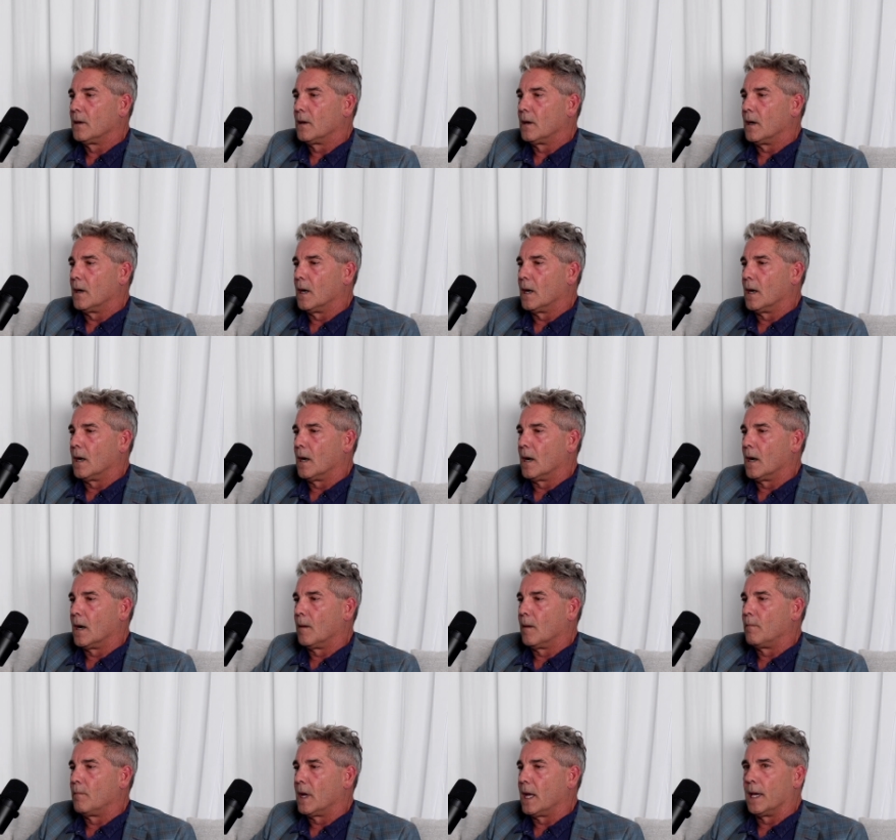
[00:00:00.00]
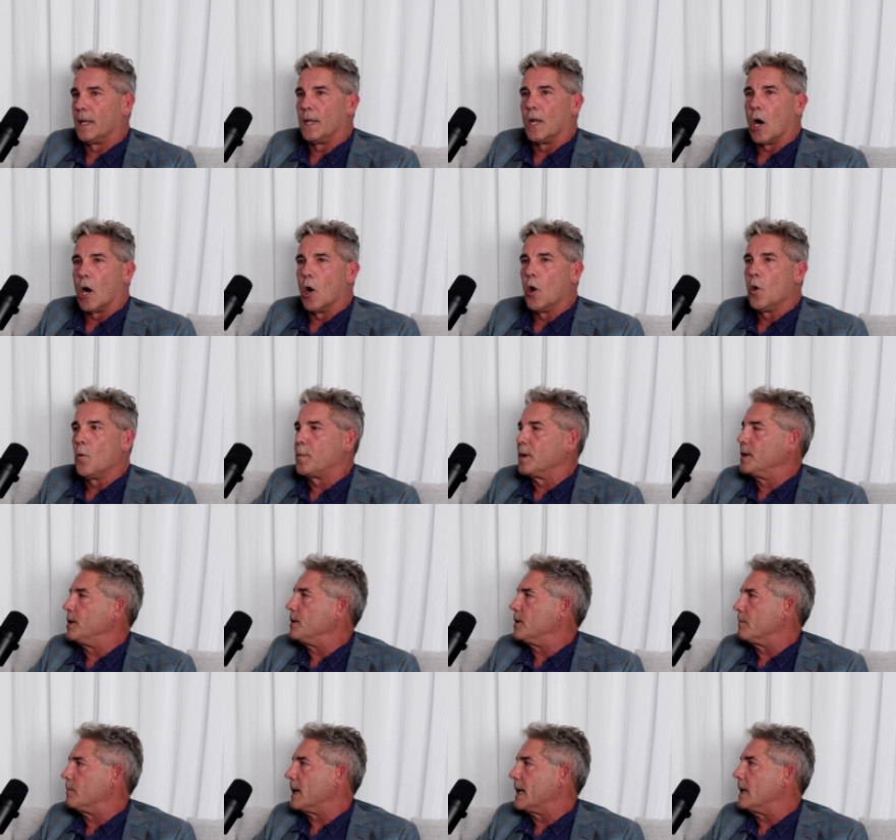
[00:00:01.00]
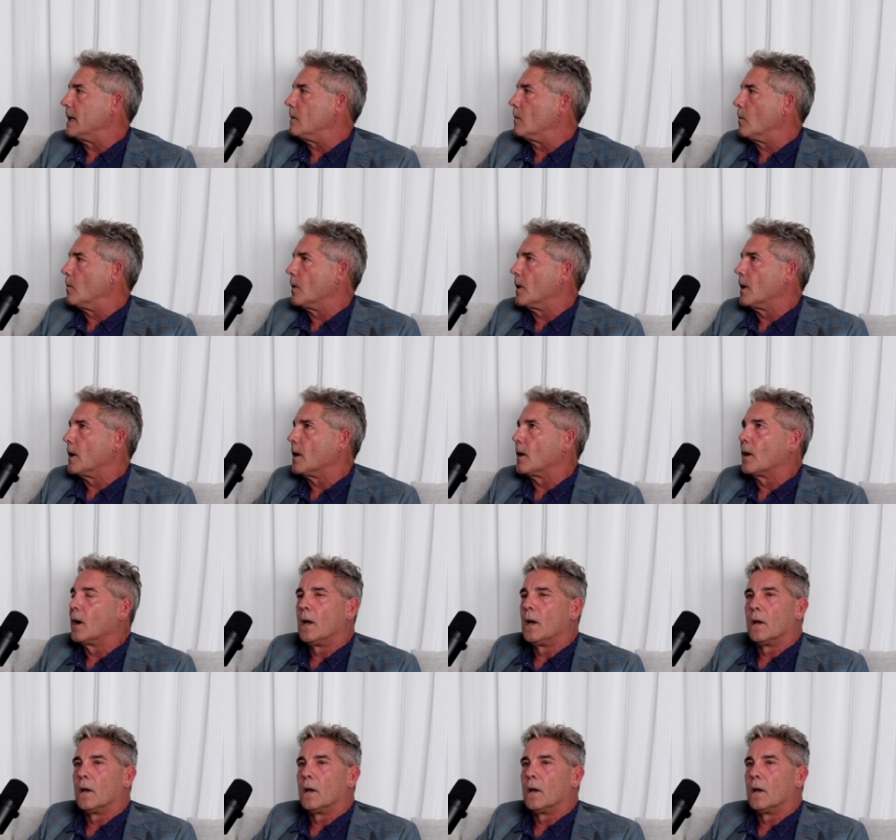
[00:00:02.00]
an open debate where,